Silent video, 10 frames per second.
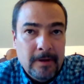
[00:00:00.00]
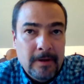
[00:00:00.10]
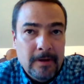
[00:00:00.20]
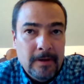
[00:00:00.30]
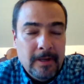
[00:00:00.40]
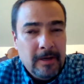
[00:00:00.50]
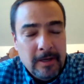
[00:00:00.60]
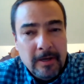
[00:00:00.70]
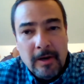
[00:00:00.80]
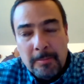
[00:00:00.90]
and
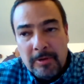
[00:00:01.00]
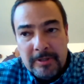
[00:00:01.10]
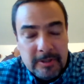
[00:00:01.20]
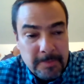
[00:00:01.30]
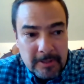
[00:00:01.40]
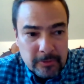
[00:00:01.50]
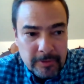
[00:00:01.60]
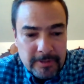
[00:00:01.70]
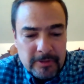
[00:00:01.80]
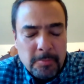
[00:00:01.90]
a number of
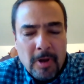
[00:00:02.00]
dispensaries,